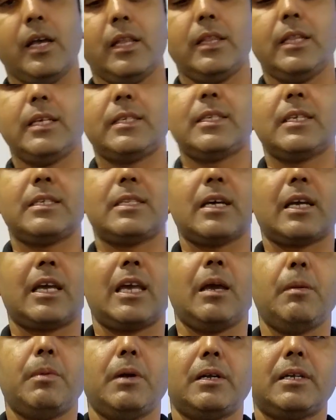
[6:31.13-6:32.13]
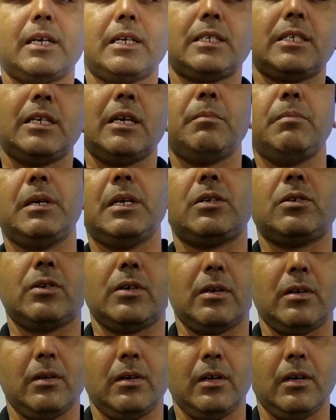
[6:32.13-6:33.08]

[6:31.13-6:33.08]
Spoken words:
this is the cable testing meter.